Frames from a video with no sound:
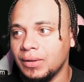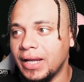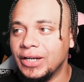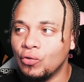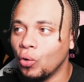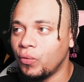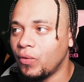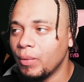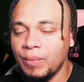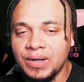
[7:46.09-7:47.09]
any growth
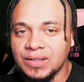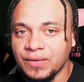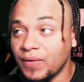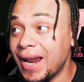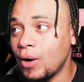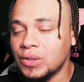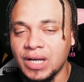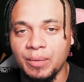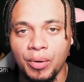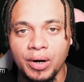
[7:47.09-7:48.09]
from it because of an
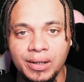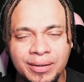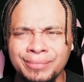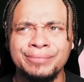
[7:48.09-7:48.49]
outside party.